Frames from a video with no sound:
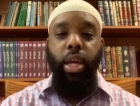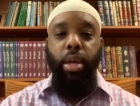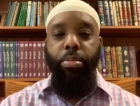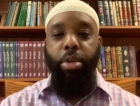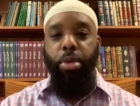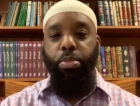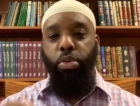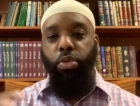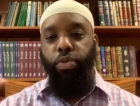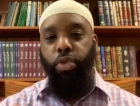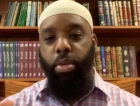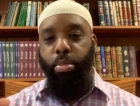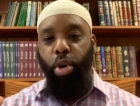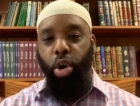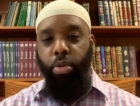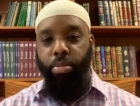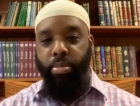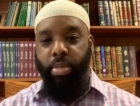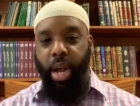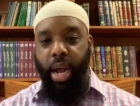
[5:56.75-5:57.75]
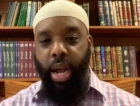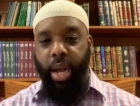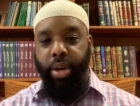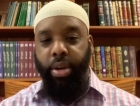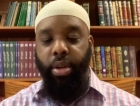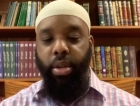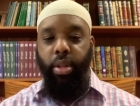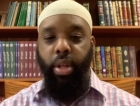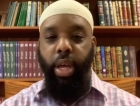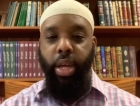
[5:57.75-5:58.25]
people from
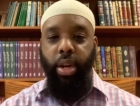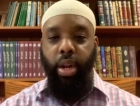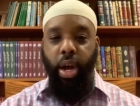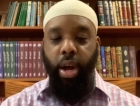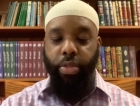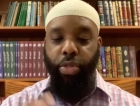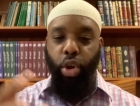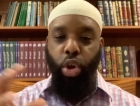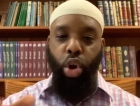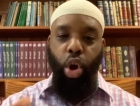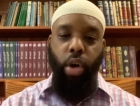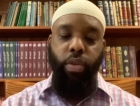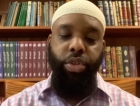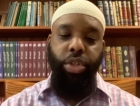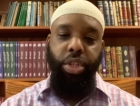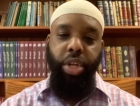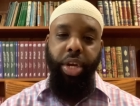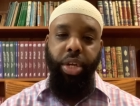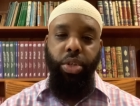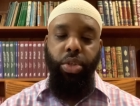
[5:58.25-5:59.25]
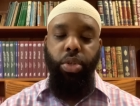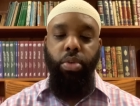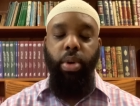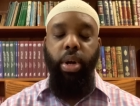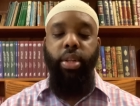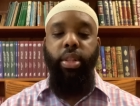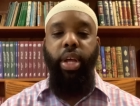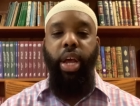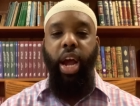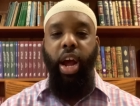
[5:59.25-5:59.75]
oman and uh, the gulf states
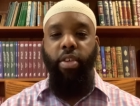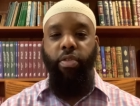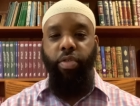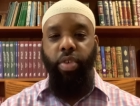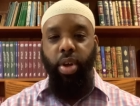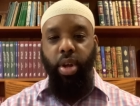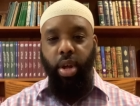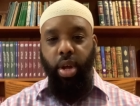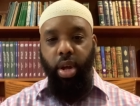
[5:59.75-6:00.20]
right they have